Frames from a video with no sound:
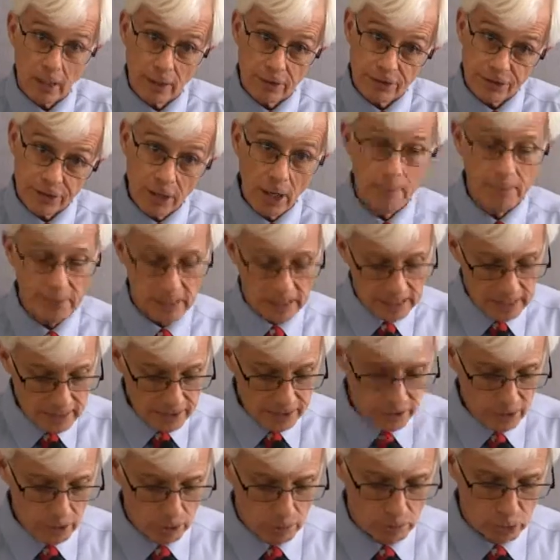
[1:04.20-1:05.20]
some in his
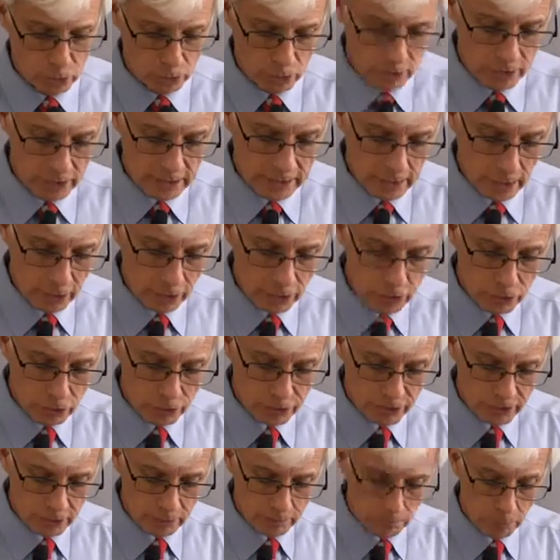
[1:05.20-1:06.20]
community are
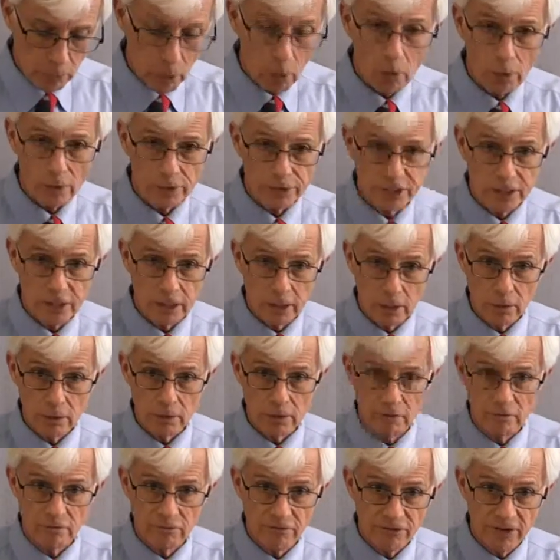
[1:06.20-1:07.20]
using Paul's
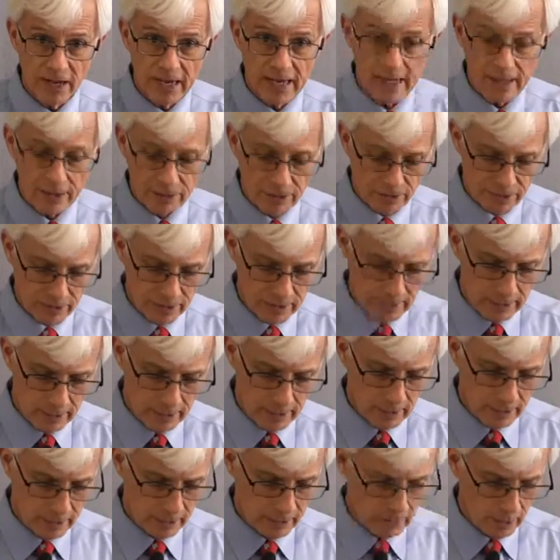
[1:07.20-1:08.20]
slogan, faith,
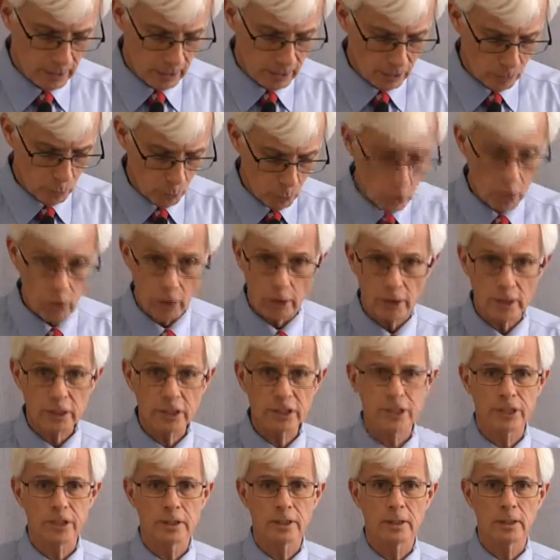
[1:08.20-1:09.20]
not
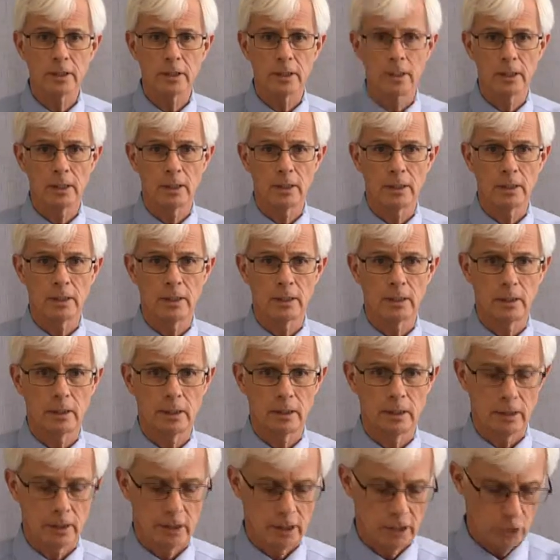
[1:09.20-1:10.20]
works,
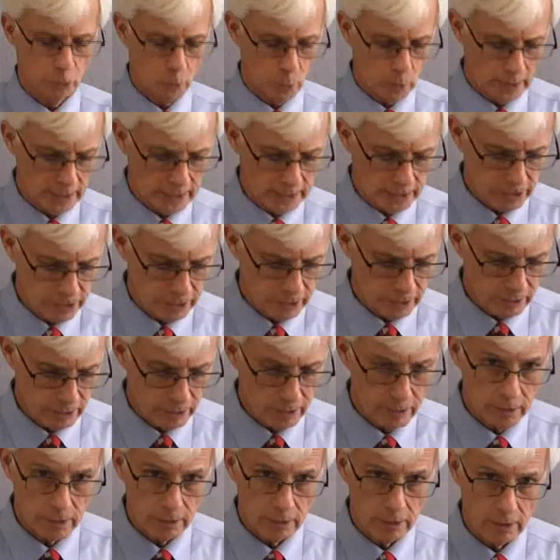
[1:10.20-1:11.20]
in ways that
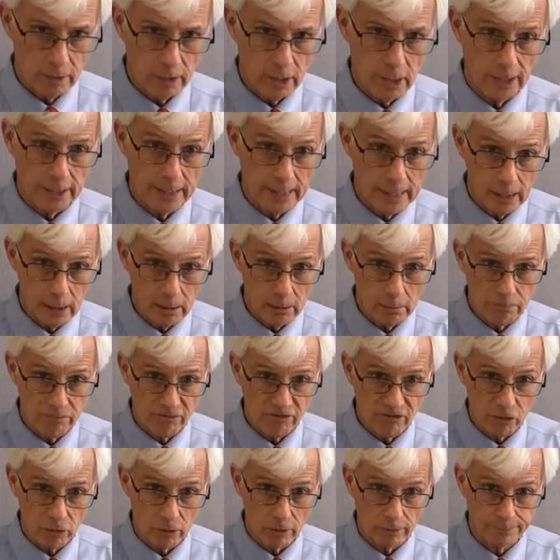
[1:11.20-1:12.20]
are
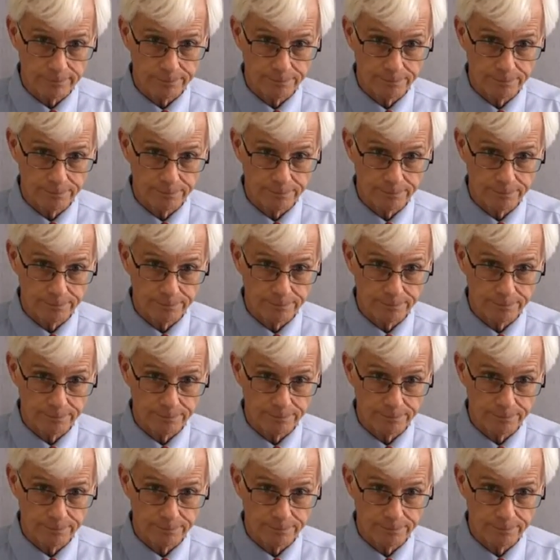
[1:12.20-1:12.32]
unhelpful.